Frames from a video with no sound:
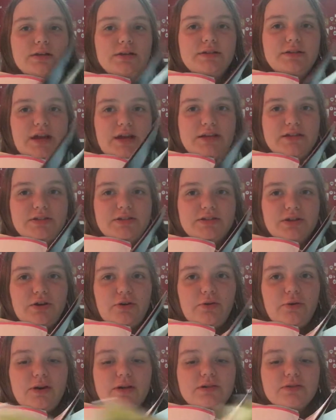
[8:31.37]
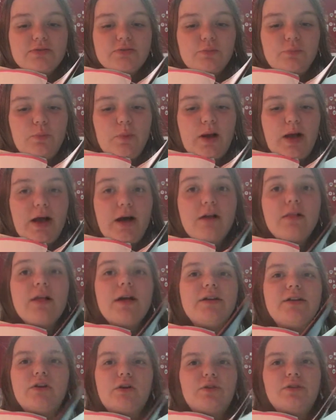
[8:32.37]
Daiso as well.
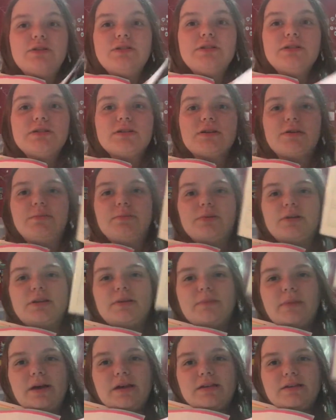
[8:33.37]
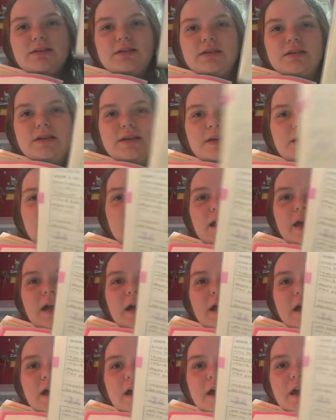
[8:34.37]
I know this is a complete mess.
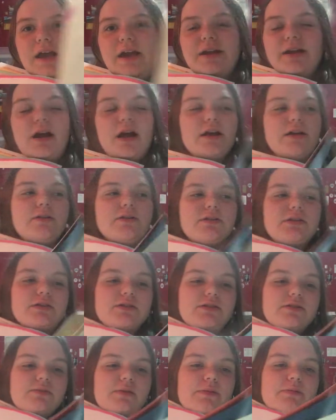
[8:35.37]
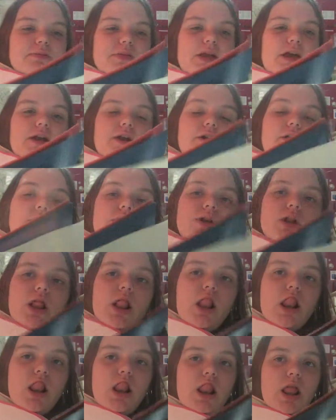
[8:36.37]
And I use this as my planner
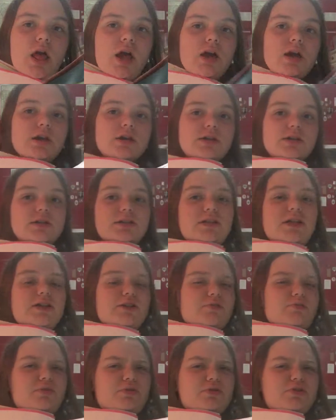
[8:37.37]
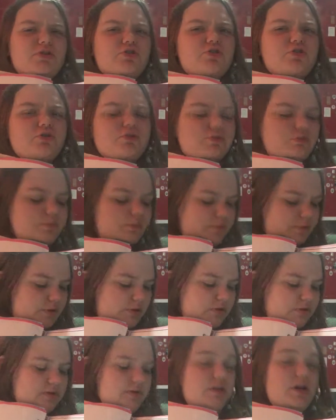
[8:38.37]
slash bullet journal, but
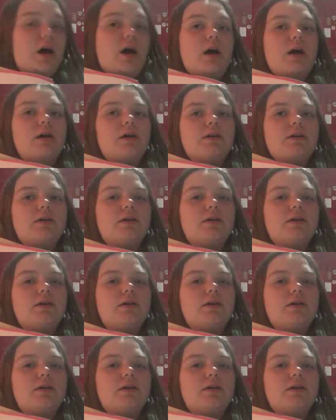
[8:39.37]
it's not